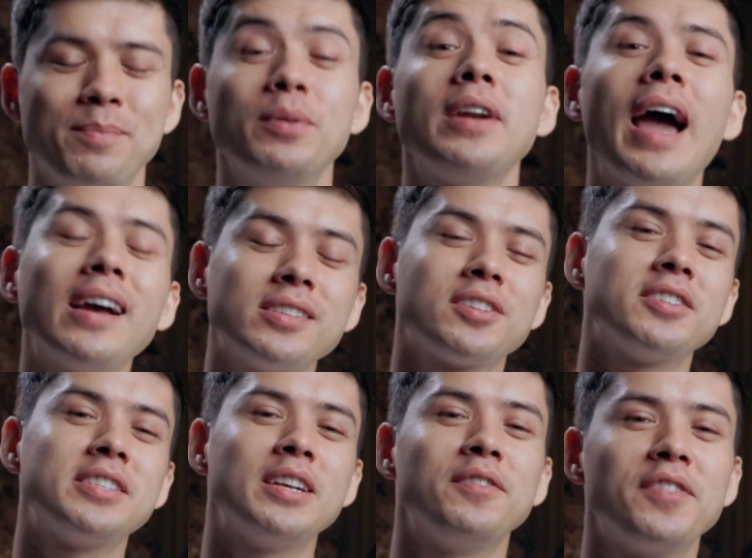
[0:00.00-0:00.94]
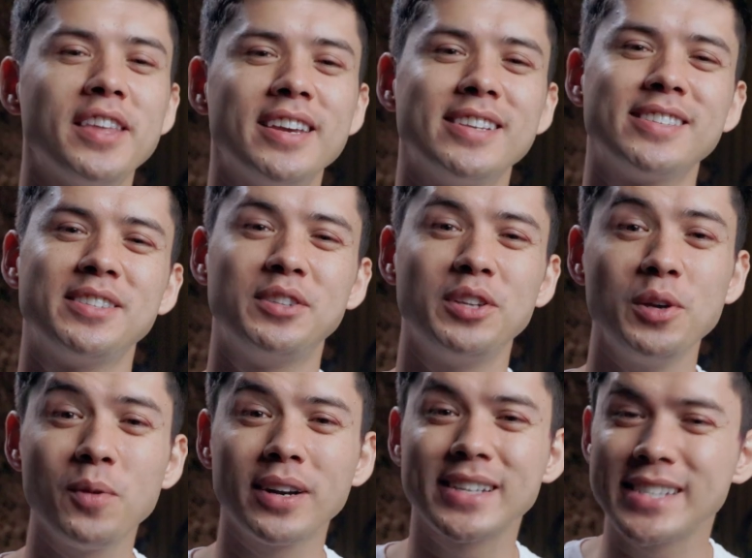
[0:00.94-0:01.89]
but ask yourself this: do you
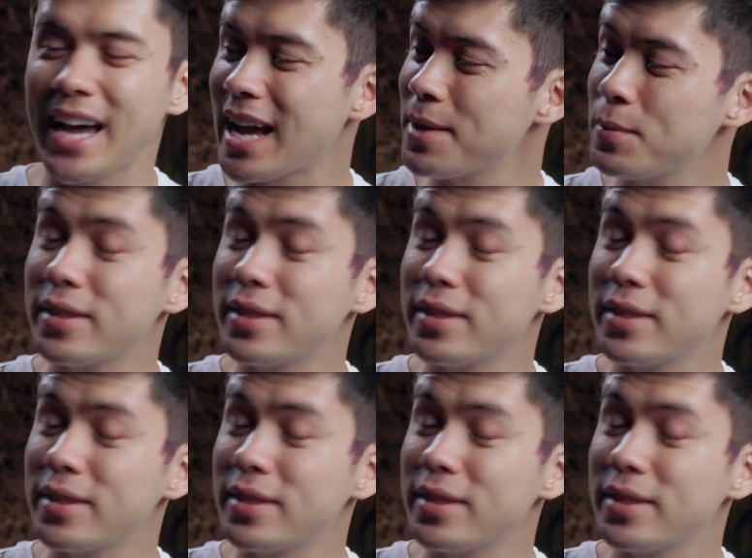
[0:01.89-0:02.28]
want a timer